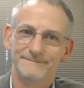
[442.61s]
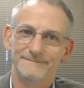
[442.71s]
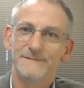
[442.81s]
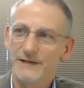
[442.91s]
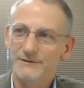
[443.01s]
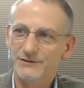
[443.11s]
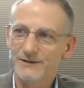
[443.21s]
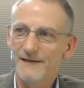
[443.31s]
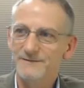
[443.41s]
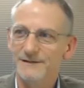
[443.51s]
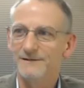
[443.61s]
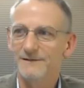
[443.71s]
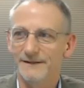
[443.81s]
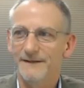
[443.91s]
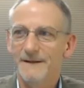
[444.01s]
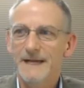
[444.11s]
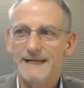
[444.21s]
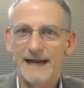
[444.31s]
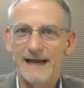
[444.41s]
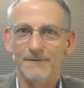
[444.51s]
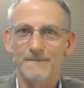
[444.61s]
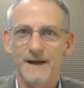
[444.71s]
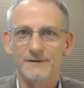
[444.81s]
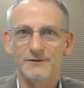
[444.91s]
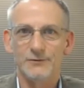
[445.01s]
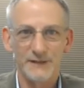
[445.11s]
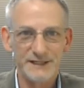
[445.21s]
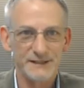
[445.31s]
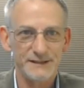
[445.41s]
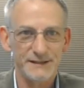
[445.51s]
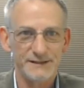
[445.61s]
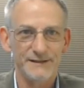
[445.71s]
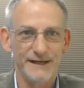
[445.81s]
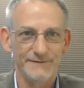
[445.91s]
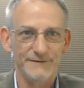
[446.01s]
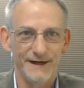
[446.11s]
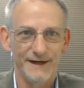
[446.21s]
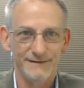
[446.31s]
Yeah, sure. Absolutely. Now, 26 years in the Navy, right?